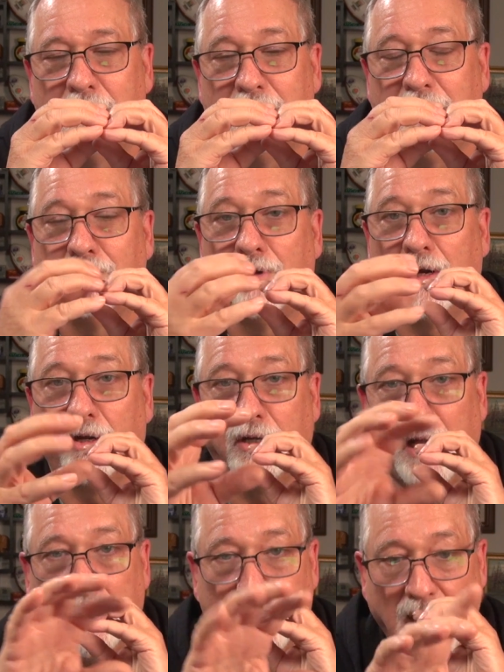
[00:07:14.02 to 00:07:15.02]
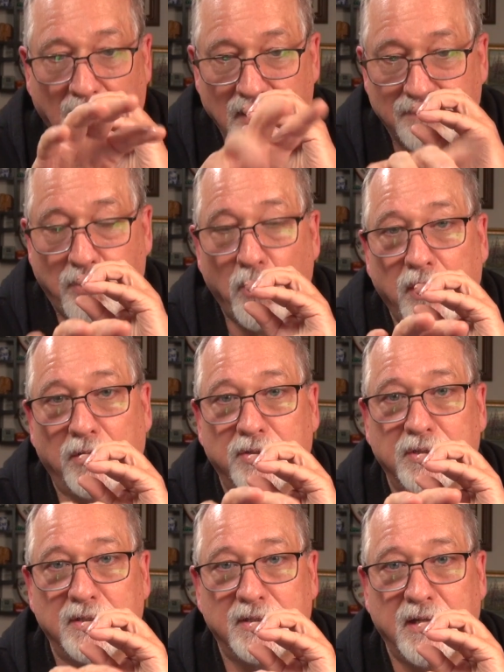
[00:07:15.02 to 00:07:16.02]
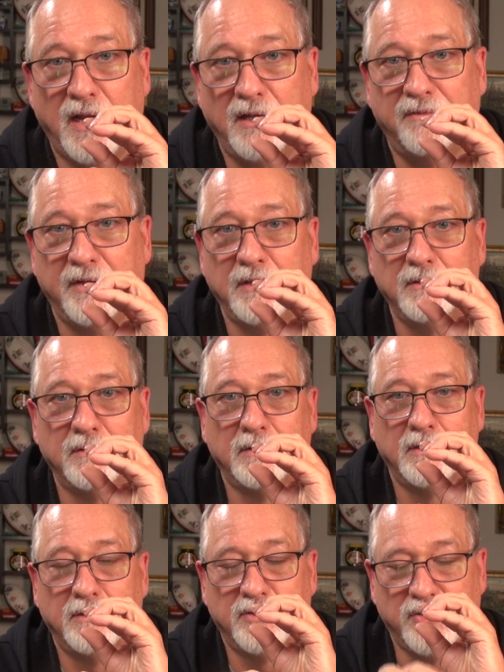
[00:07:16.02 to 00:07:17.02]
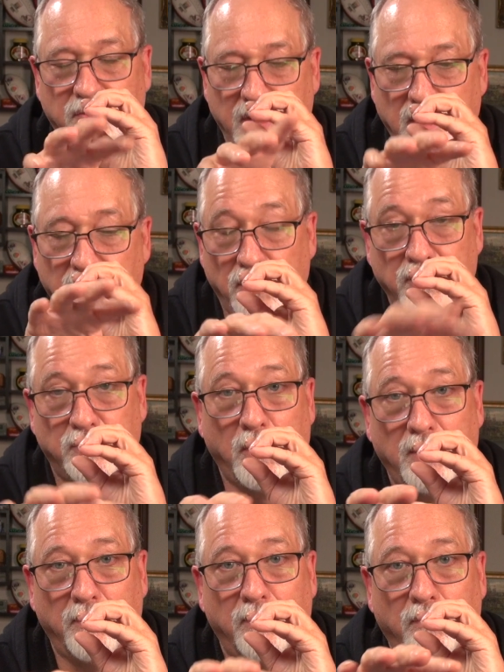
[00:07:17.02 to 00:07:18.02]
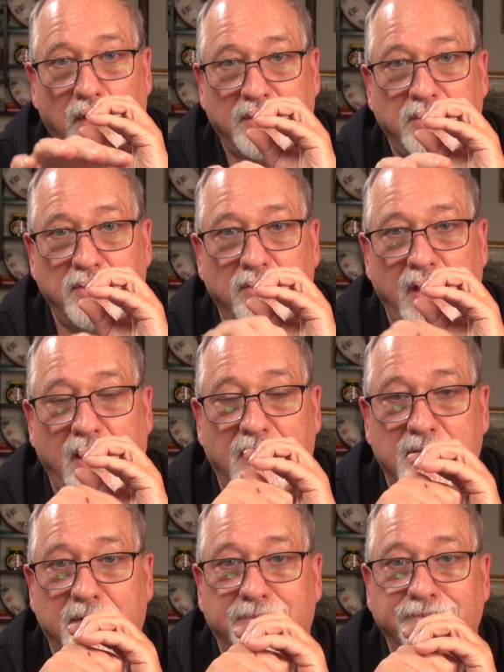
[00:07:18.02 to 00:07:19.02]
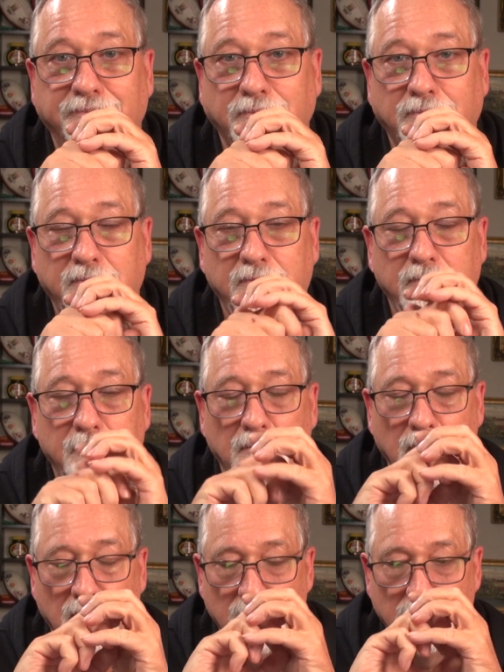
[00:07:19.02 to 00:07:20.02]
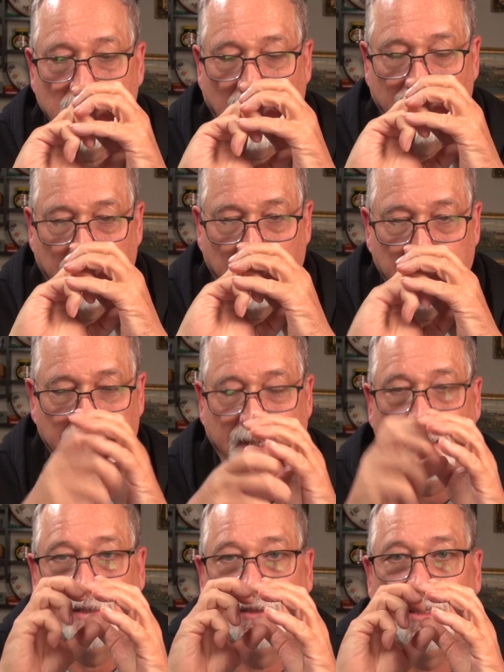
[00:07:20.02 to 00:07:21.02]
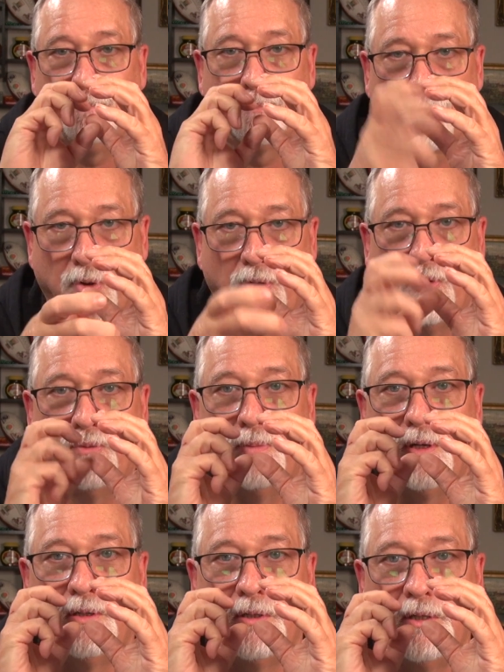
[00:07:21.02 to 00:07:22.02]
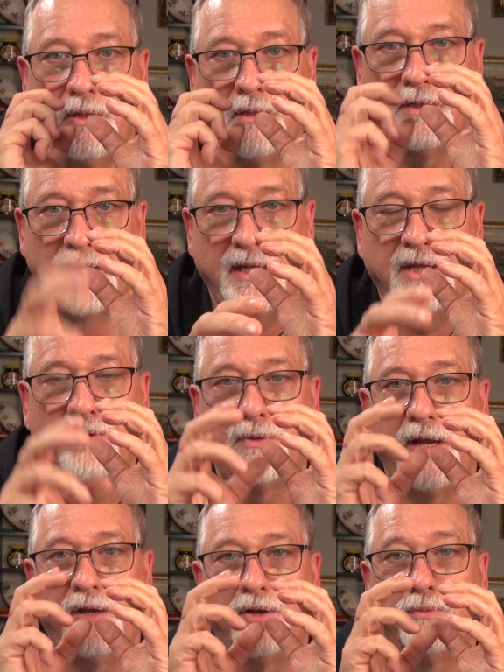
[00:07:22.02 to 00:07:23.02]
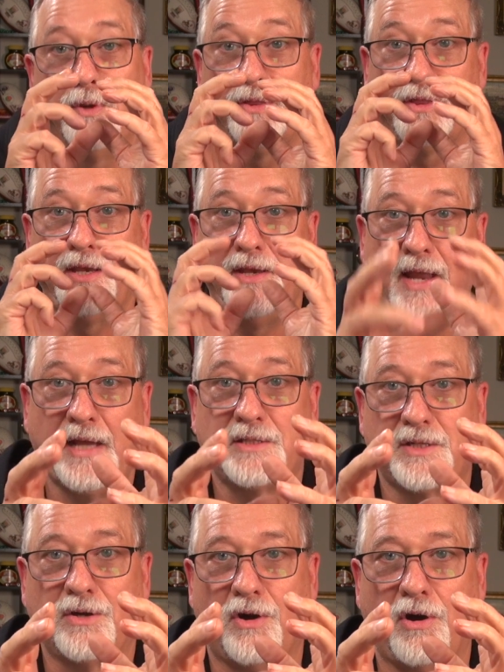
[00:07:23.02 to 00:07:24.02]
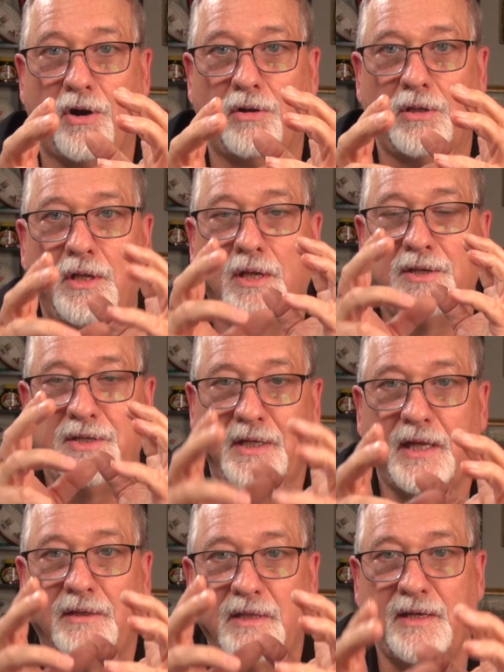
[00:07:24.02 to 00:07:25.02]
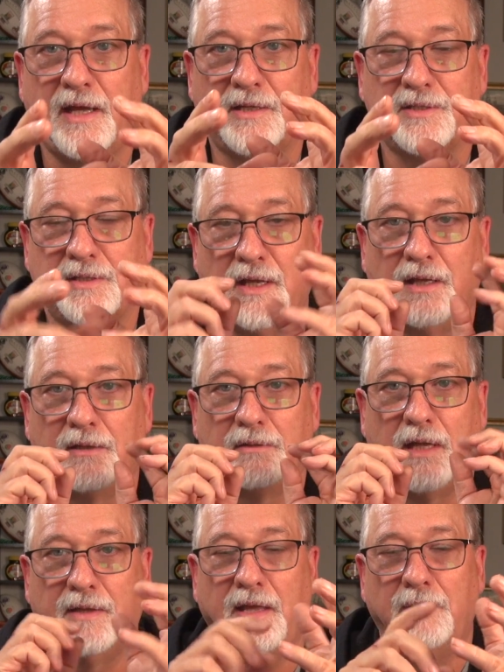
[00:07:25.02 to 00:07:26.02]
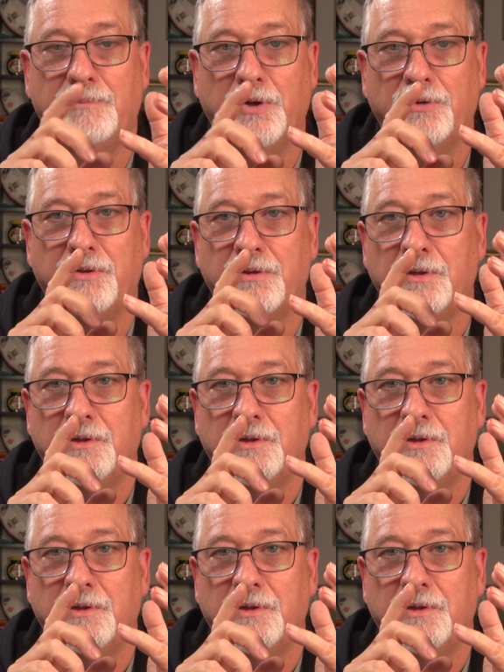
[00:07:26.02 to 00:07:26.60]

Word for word: the iterator contains pointers inside of it so that it knows what, what to do next. And we repeatedly probe the iterator with the next call to get the next thing. And that both